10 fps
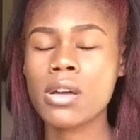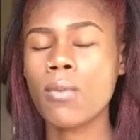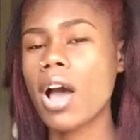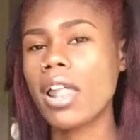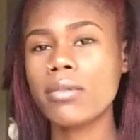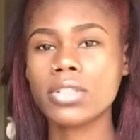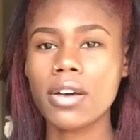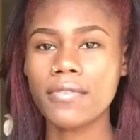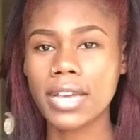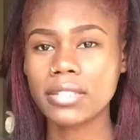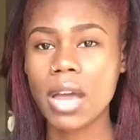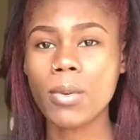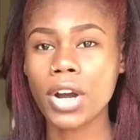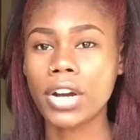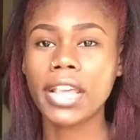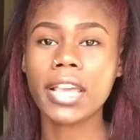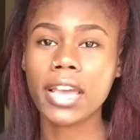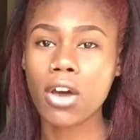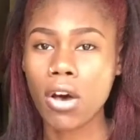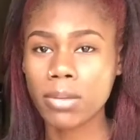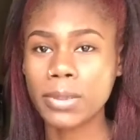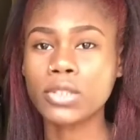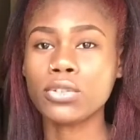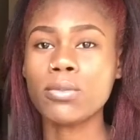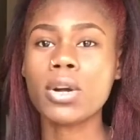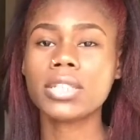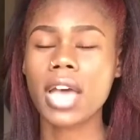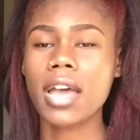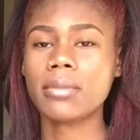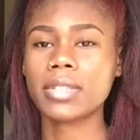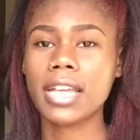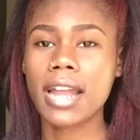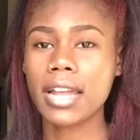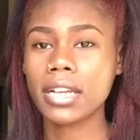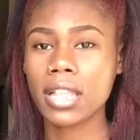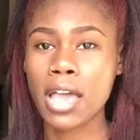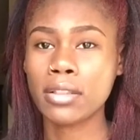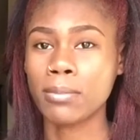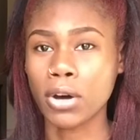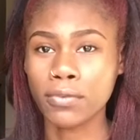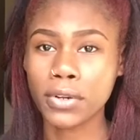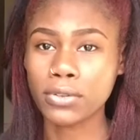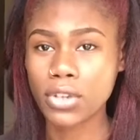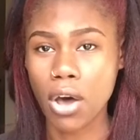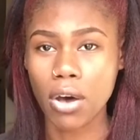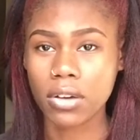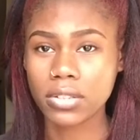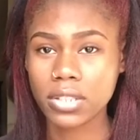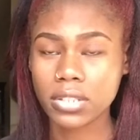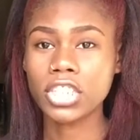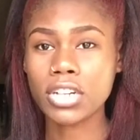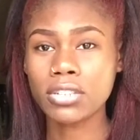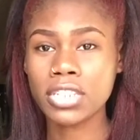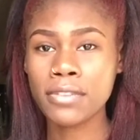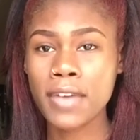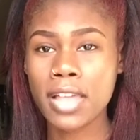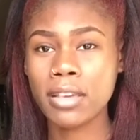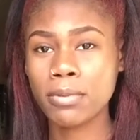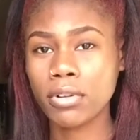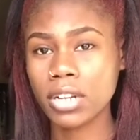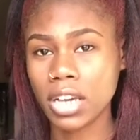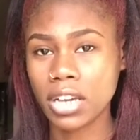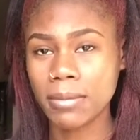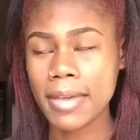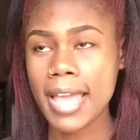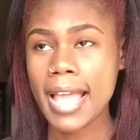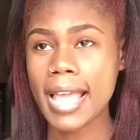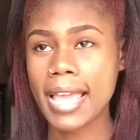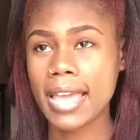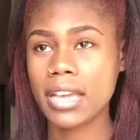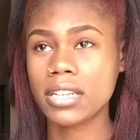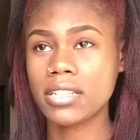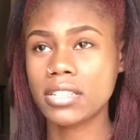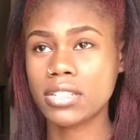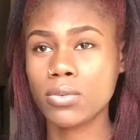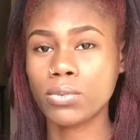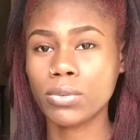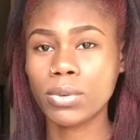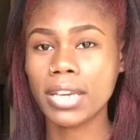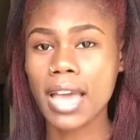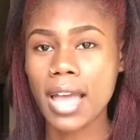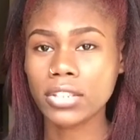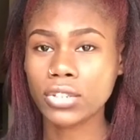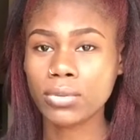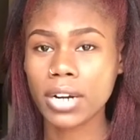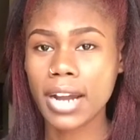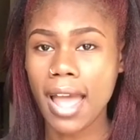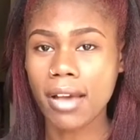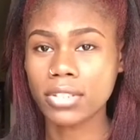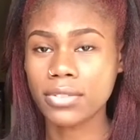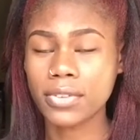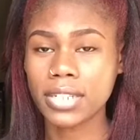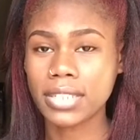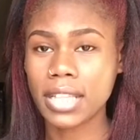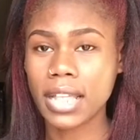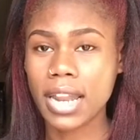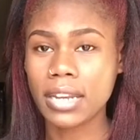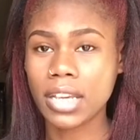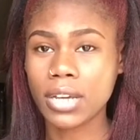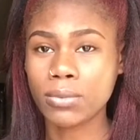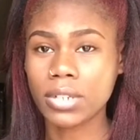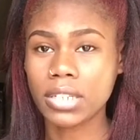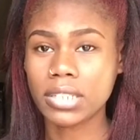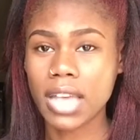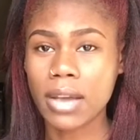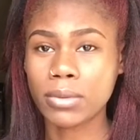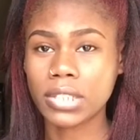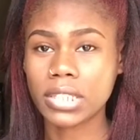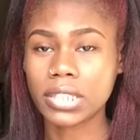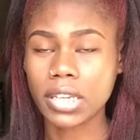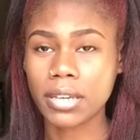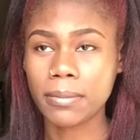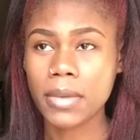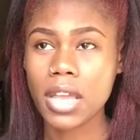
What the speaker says: While I was on FaceTime with her, he had called me 2 more times, and I declined both of those calls. So she finally pulled up, and when we got to her house, the first thing that I did was I went to sleep.